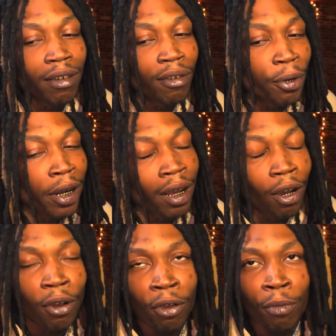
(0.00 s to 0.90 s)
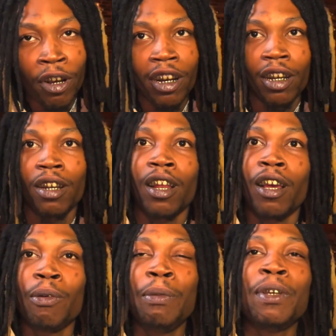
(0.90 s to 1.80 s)
Where that old murder, at?
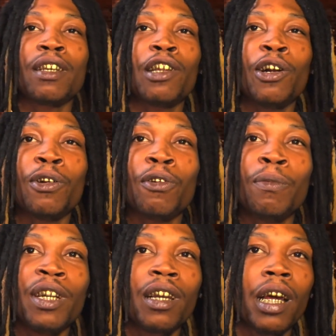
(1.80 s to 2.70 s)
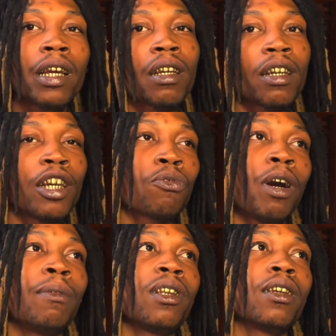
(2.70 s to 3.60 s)
like we missed the old murder. Like that's why
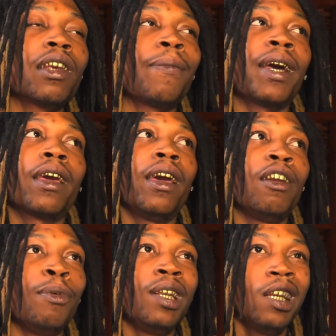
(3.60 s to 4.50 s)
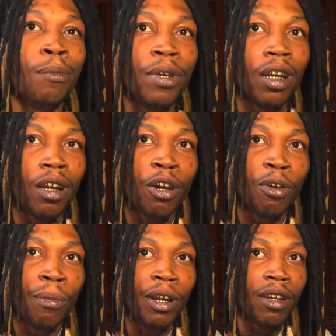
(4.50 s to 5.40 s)
with this tape I gave them a little bit of the
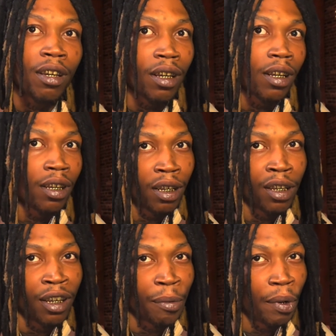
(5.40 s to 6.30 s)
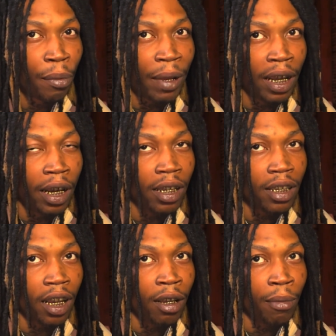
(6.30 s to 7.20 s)
old murder. But with my next
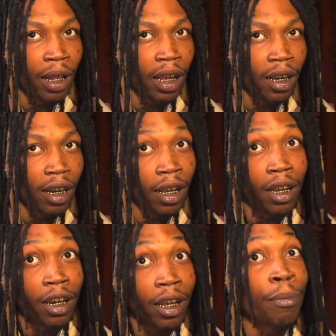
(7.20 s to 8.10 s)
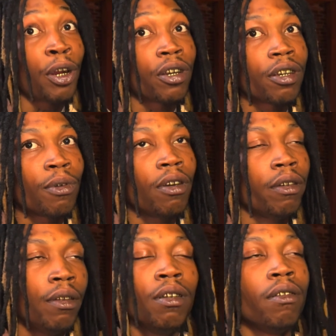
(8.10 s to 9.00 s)
tape, like the the emergency rope,
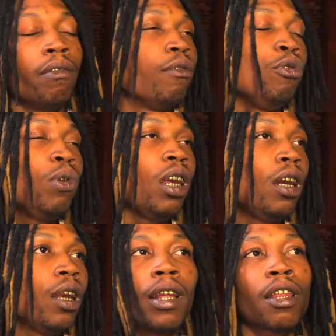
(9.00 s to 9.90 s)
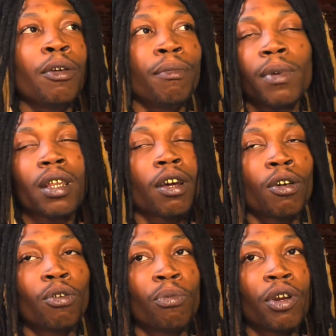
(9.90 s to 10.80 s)
you get nothing but the
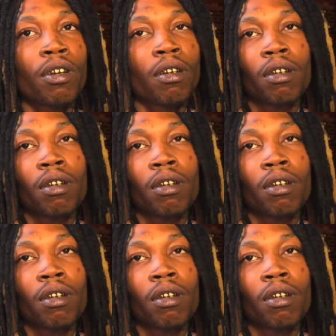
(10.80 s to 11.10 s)
old murder.